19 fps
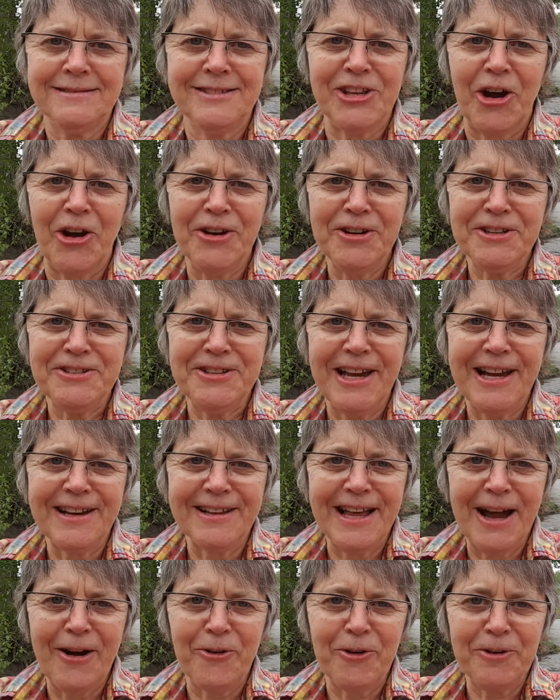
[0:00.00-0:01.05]
hard to tell
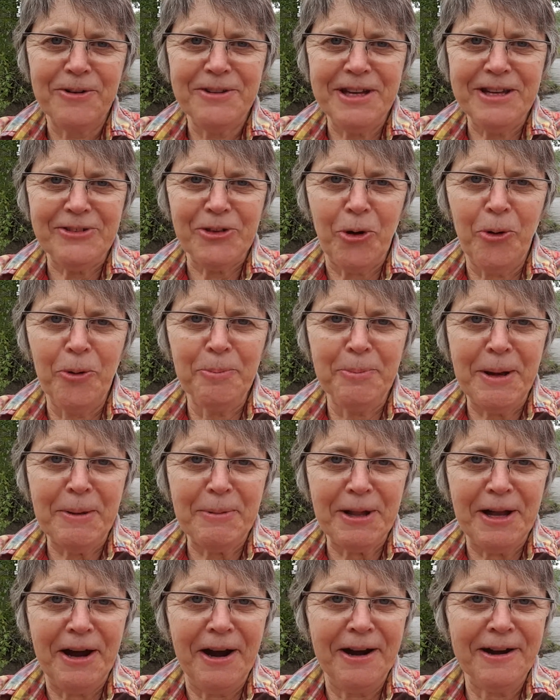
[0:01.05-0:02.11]
how old these old
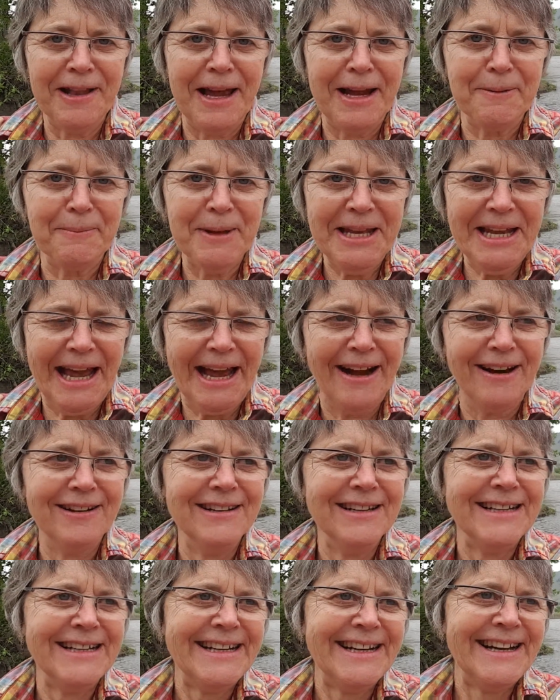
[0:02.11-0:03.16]
people are, like me now.
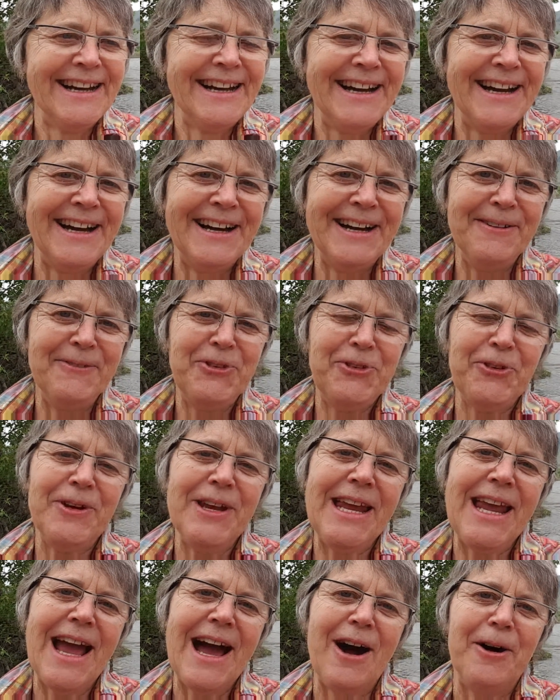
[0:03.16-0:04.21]
So
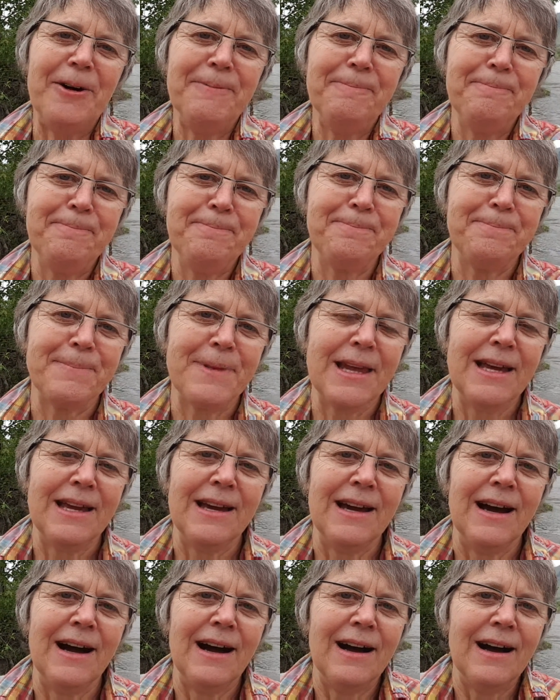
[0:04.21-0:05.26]
anyhow,
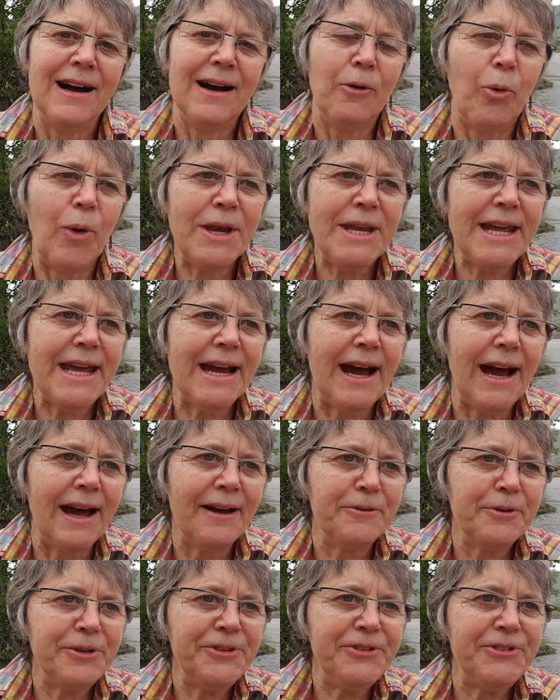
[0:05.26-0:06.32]
one day I
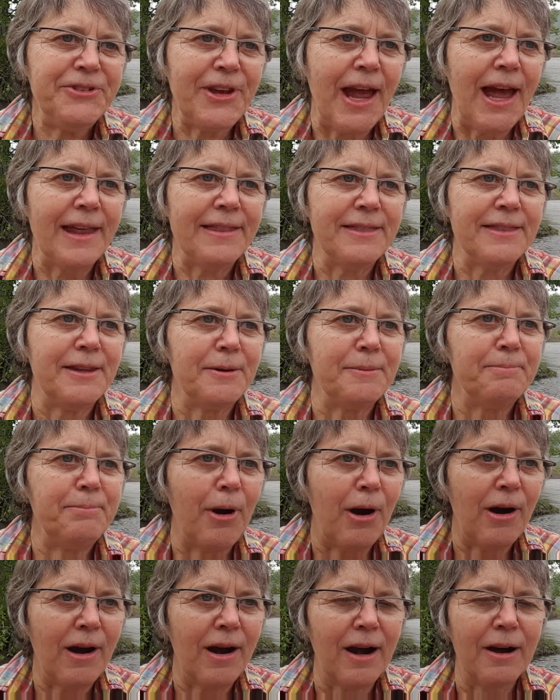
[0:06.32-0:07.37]
was at the
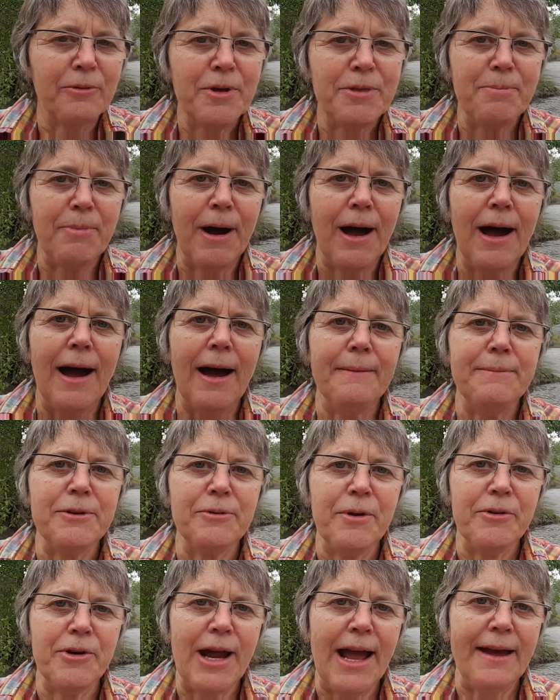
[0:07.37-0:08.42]
bar with Bob, and
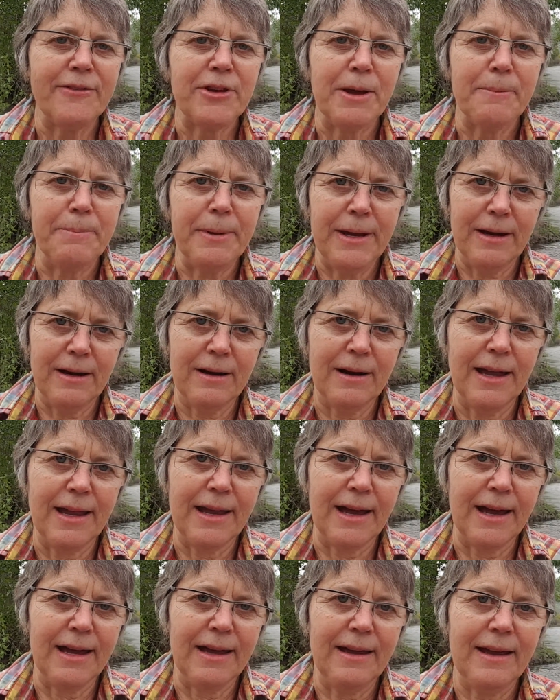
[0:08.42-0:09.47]
we were having a beer, and
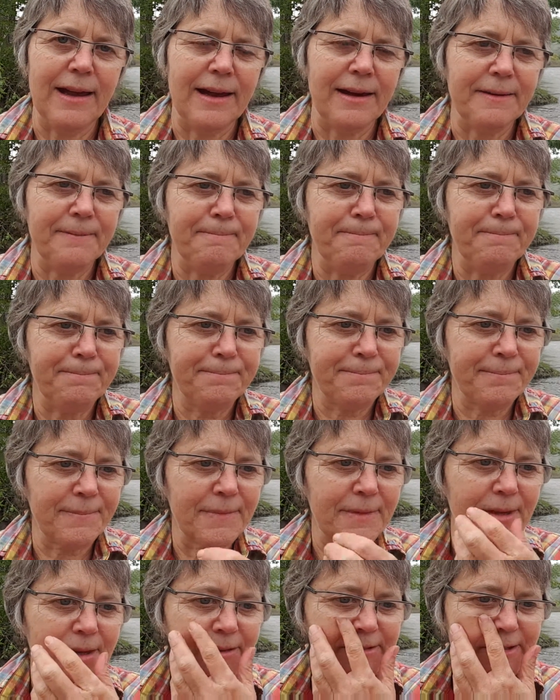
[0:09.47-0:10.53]
I
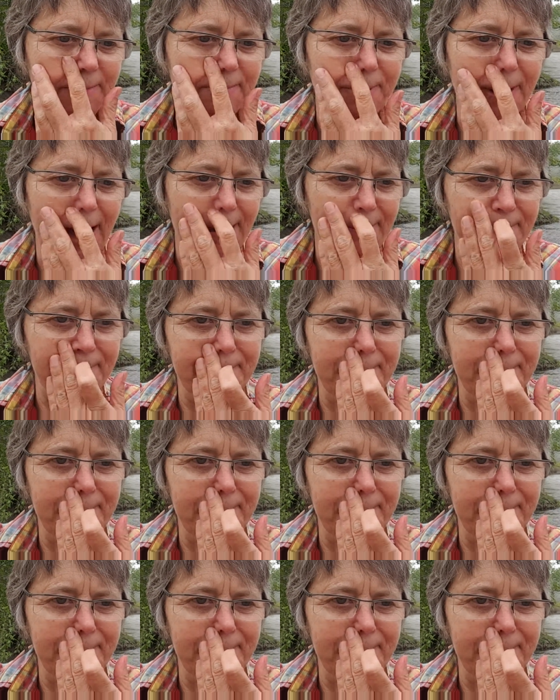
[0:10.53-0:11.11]
said, "Bob,